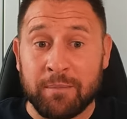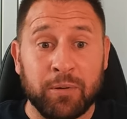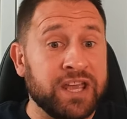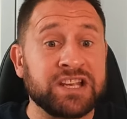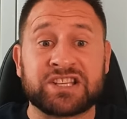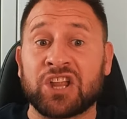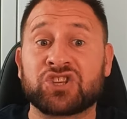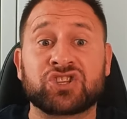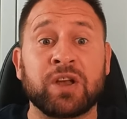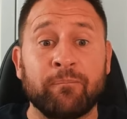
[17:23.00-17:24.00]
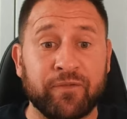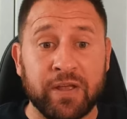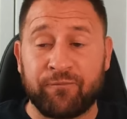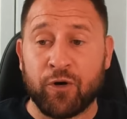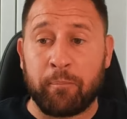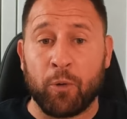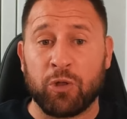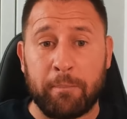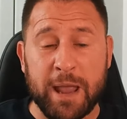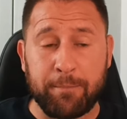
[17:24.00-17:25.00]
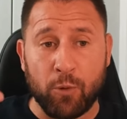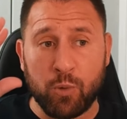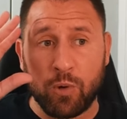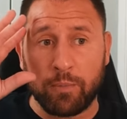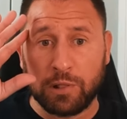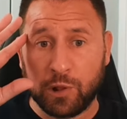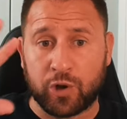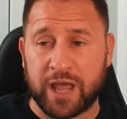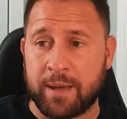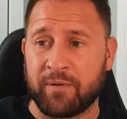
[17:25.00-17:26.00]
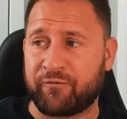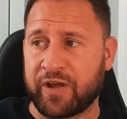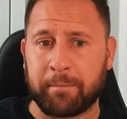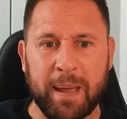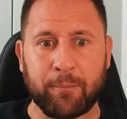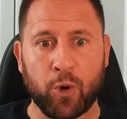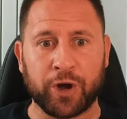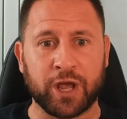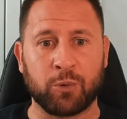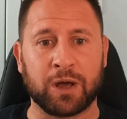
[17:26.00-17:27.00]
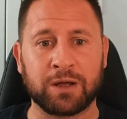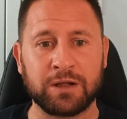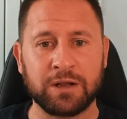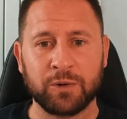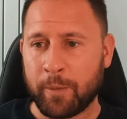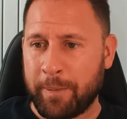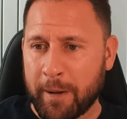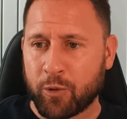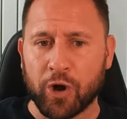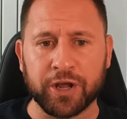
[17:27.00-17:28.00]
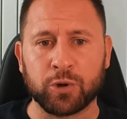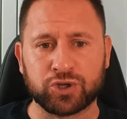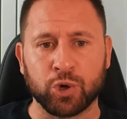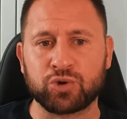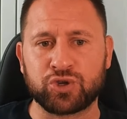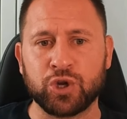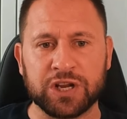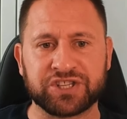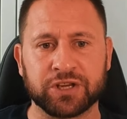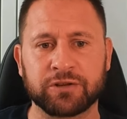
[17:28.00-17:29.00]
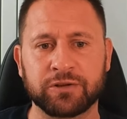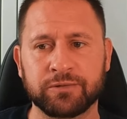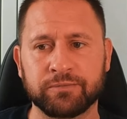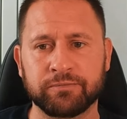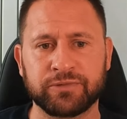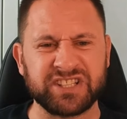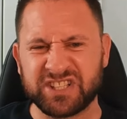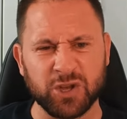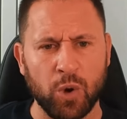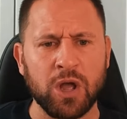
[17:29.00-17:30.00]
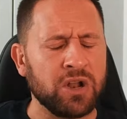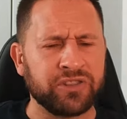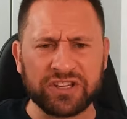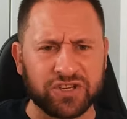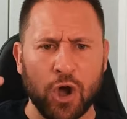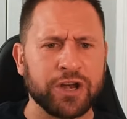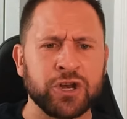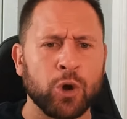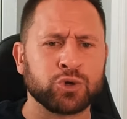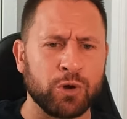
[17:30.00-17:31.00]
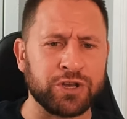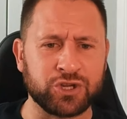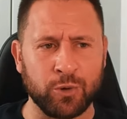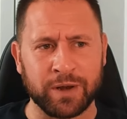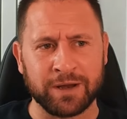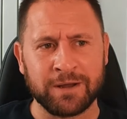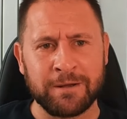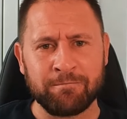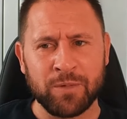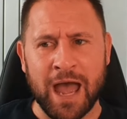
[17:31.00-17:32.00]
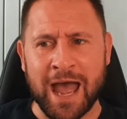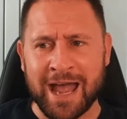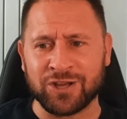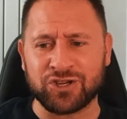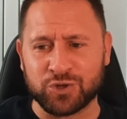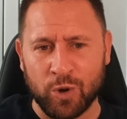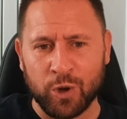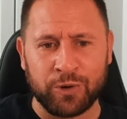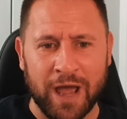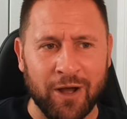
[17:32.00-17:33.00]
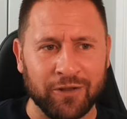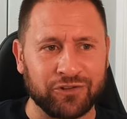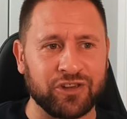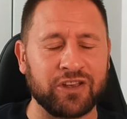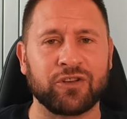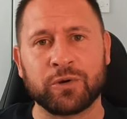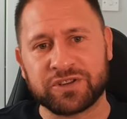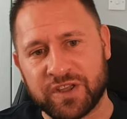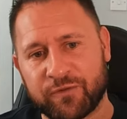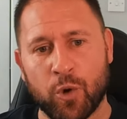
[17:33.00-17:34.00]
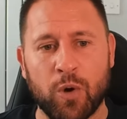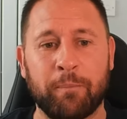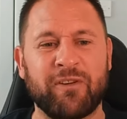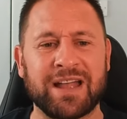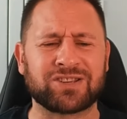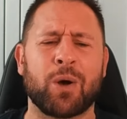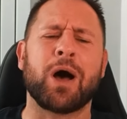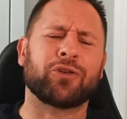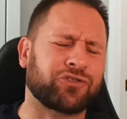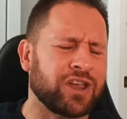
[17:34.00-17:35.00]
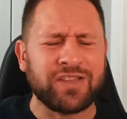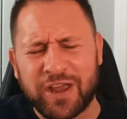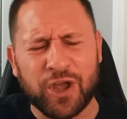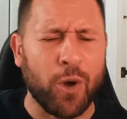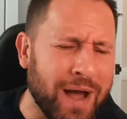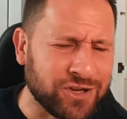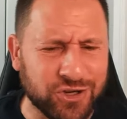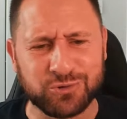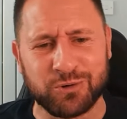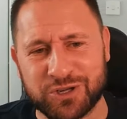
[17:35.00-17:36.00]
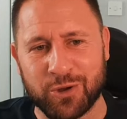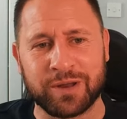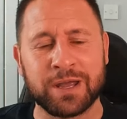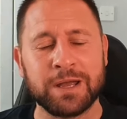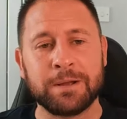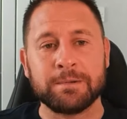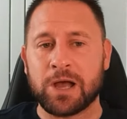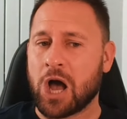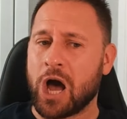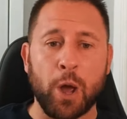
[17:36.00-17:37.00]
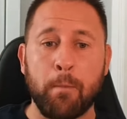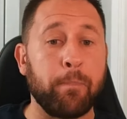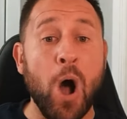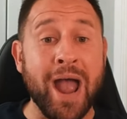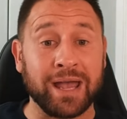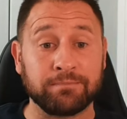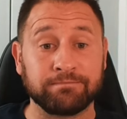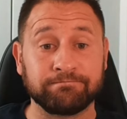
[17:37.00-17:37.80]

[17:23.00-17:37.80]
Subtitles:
but he's done something in football that people look at him and think Pep Guardiola. When Pep Guardiola talks, you listen. This guy knows what he's doing. Ange is wheeled out and says, oh, it's difficult. And fans go, oh, see, there you go. Ange knows what he's doing. I don't buy it.